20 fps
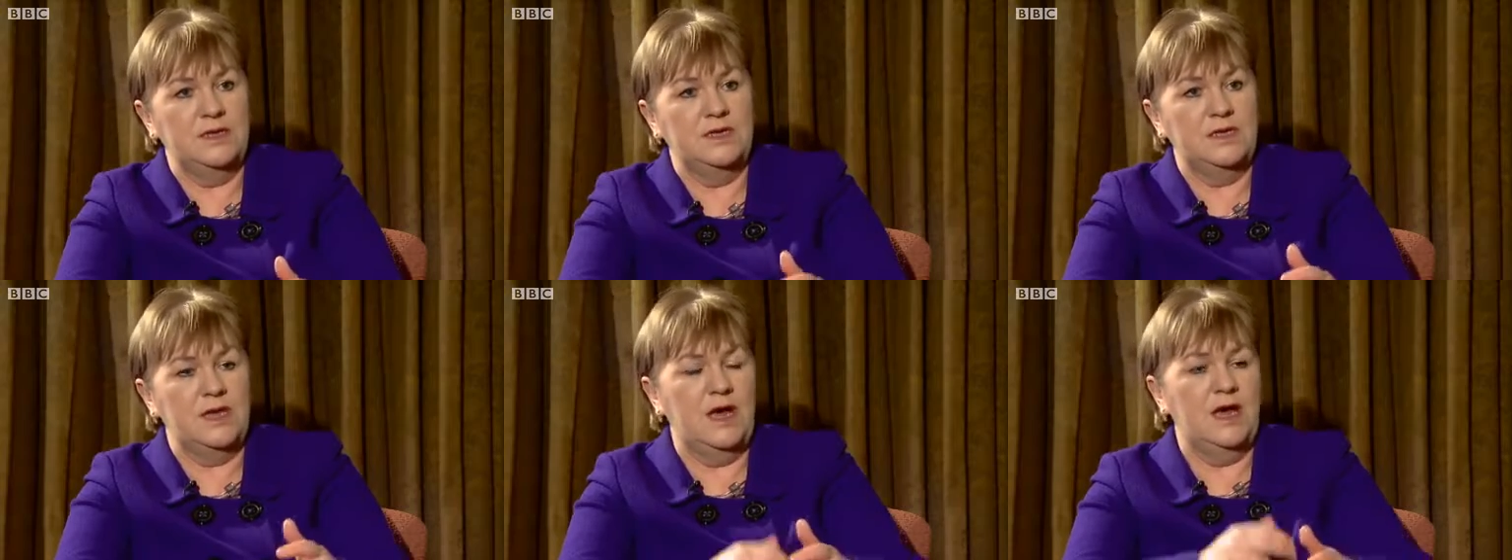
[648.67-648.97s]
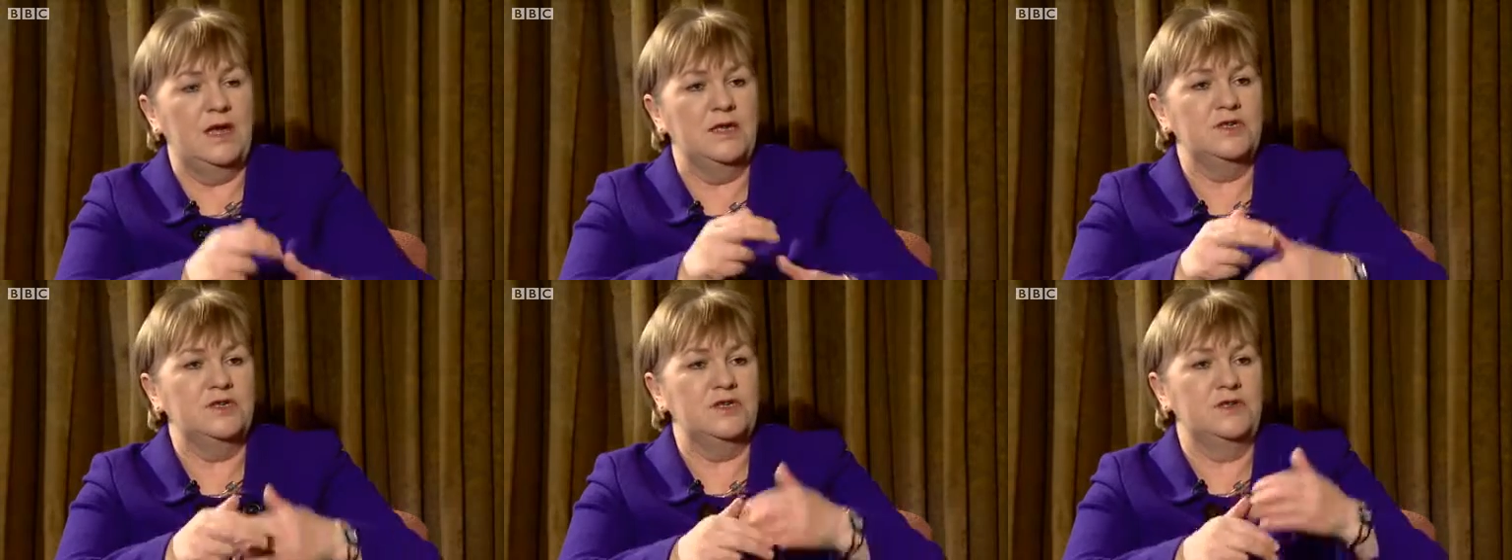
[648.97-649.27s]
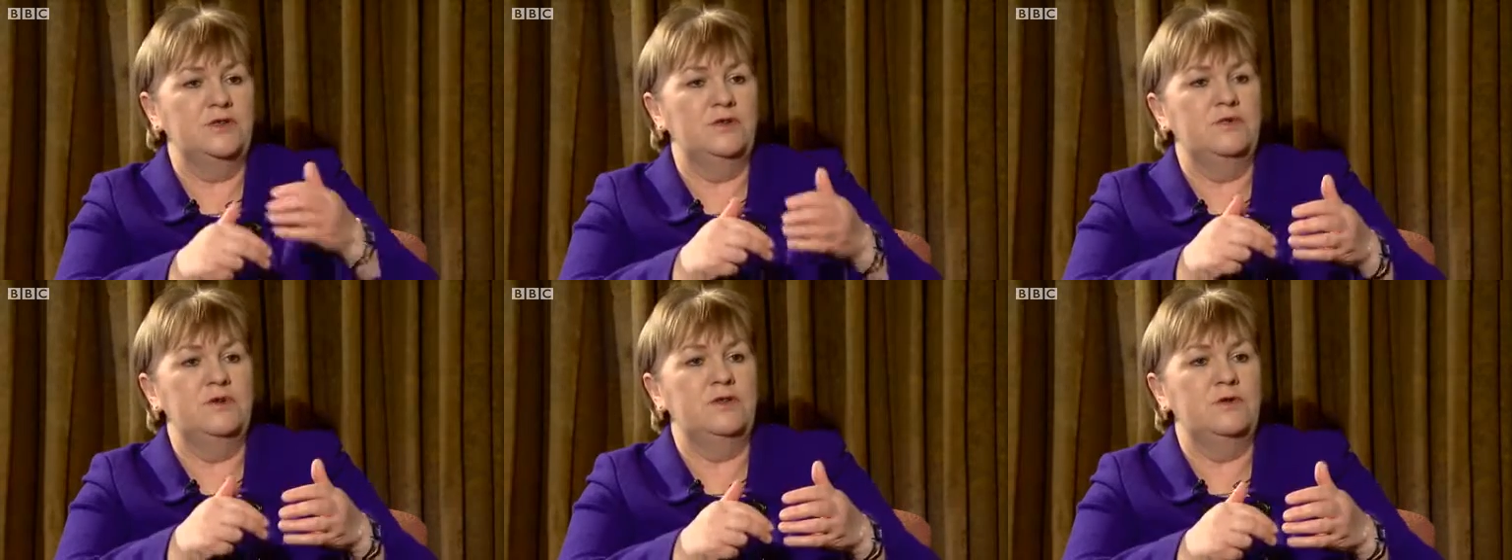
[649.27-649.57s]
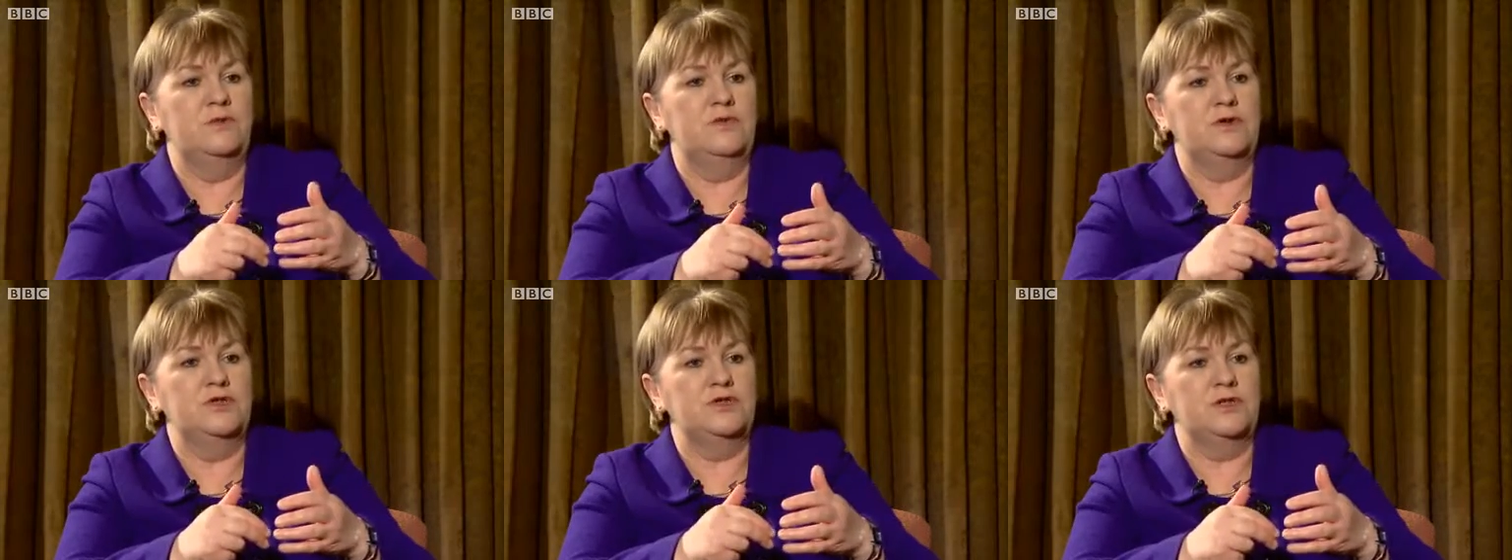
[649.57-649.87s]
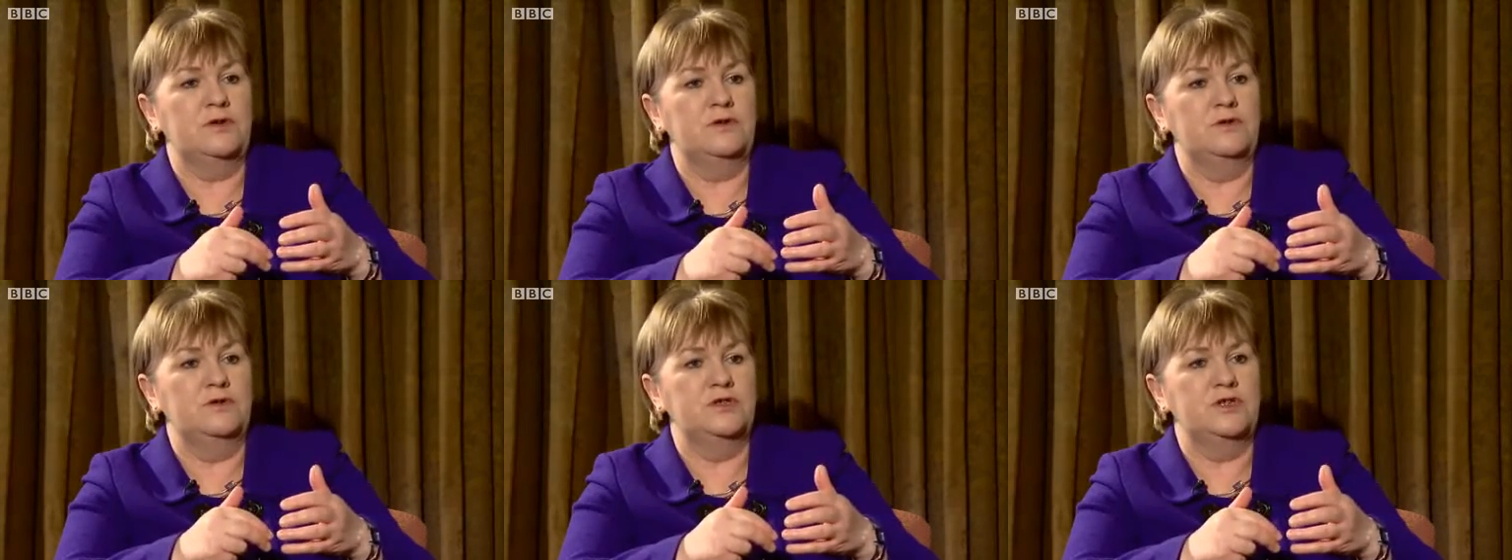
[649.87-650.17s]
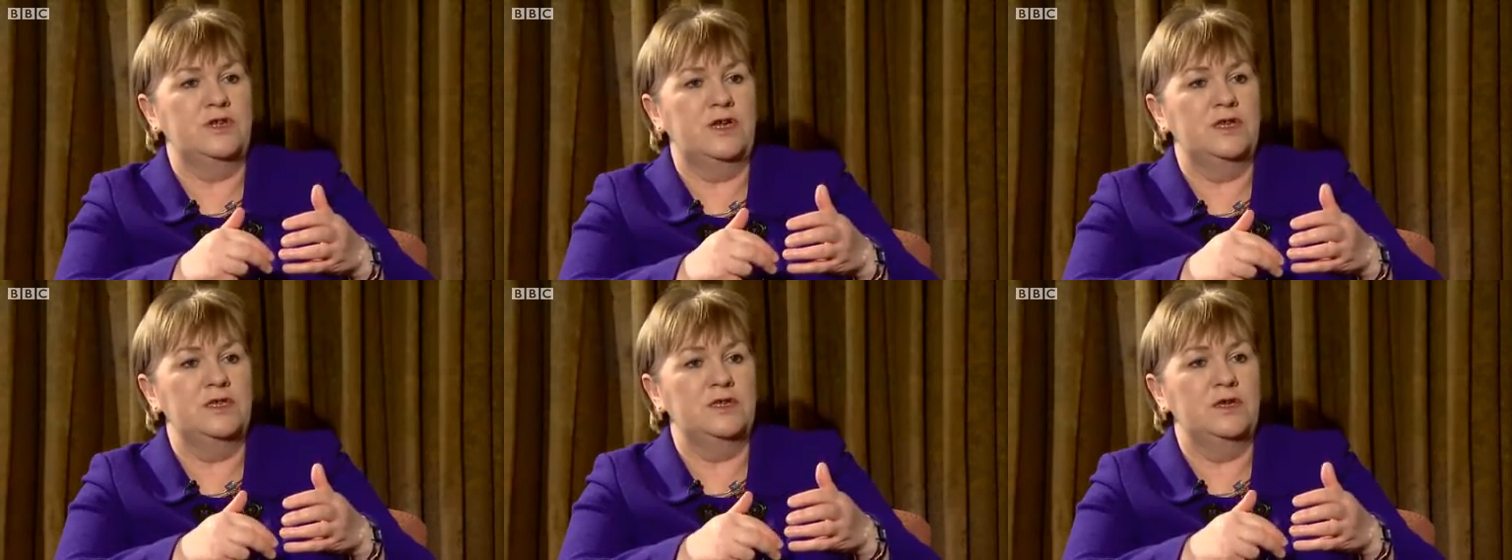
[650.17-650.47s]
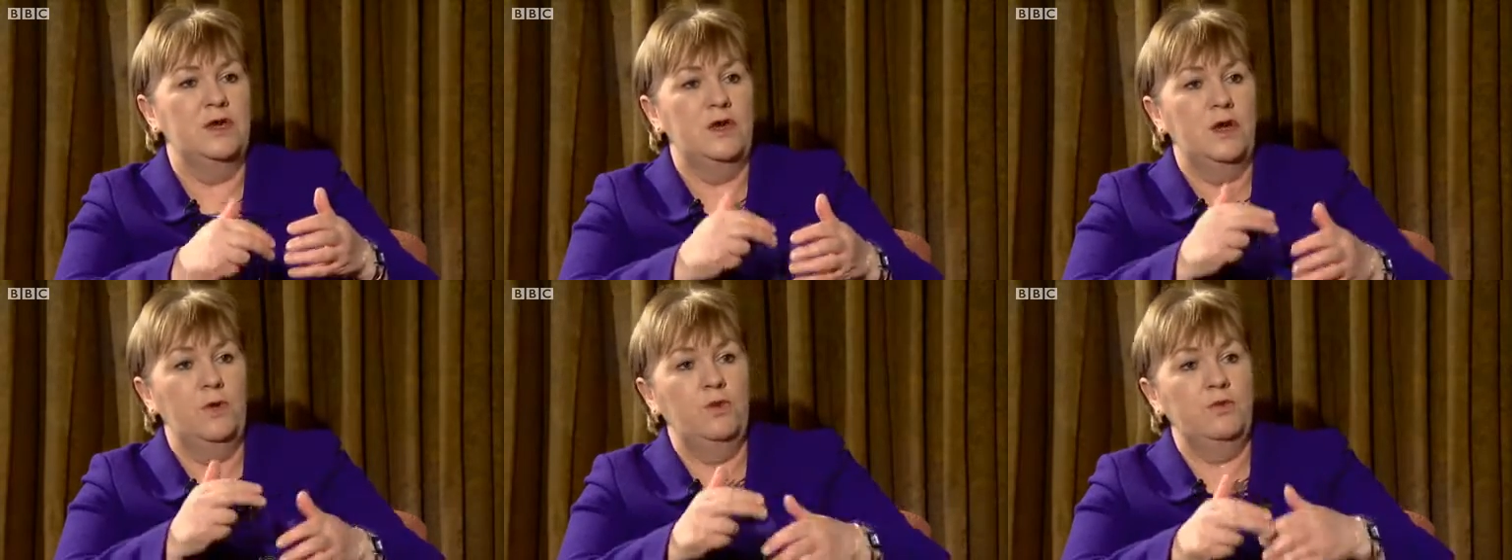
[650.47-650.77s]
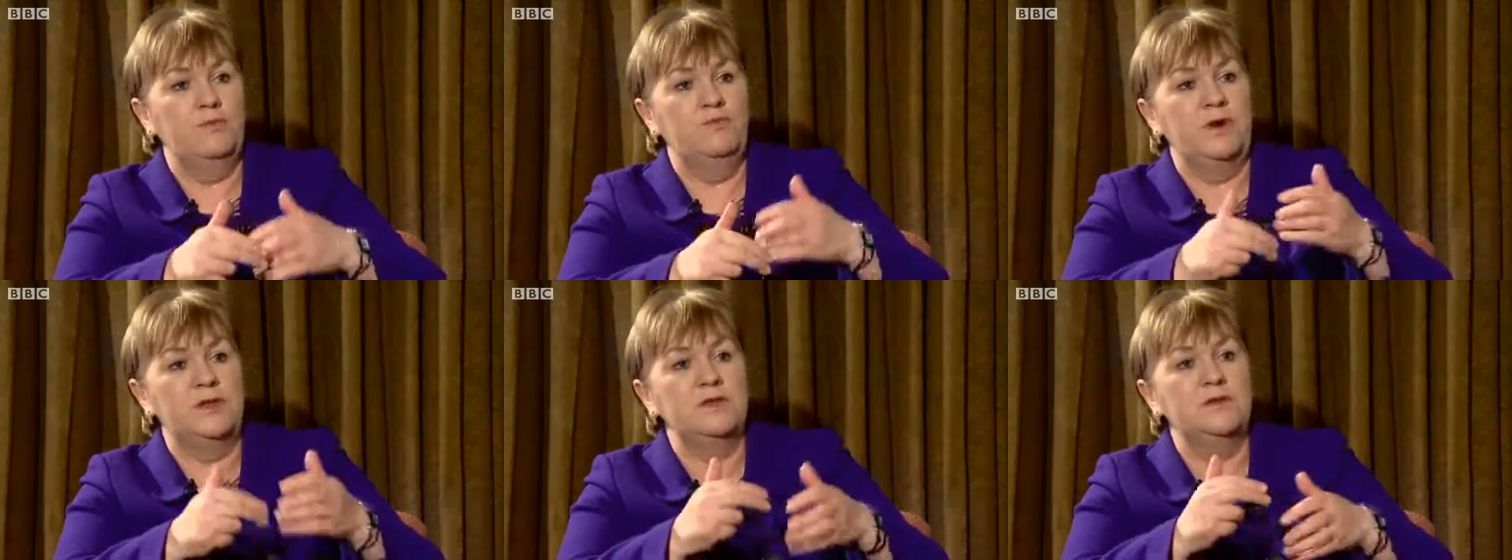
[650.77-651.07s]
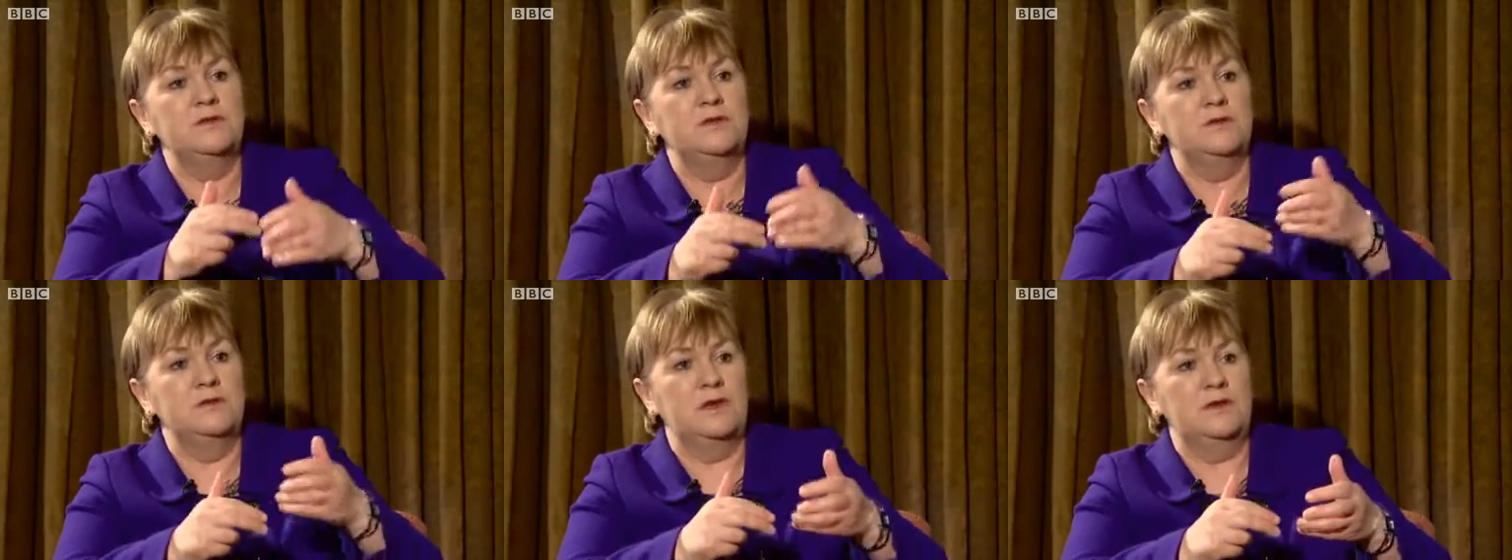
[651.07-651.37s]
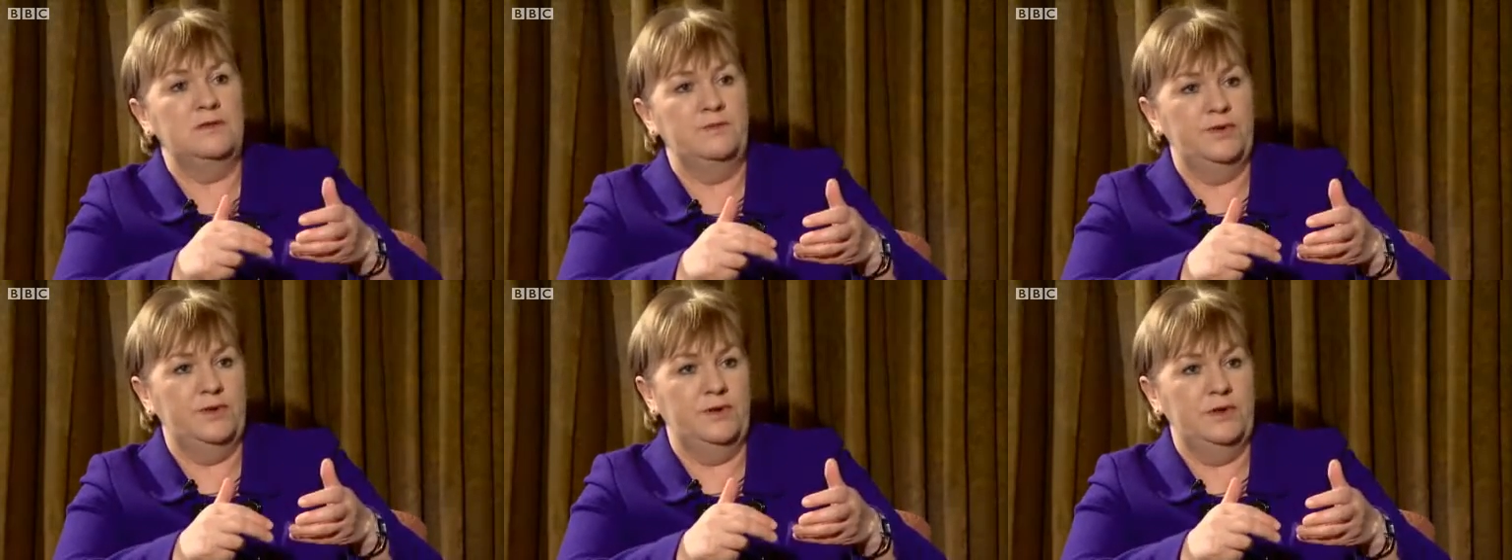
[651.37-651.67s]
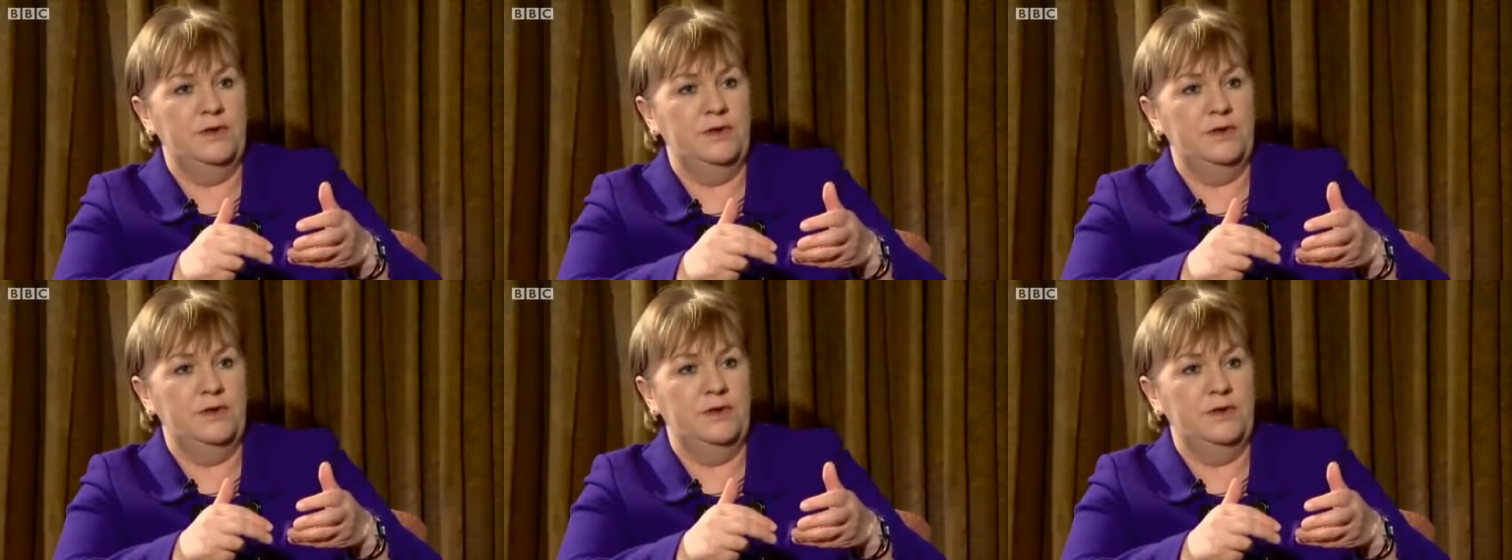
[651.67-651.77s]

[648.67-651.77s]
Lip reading: is actually the way in which the contracts were bundled up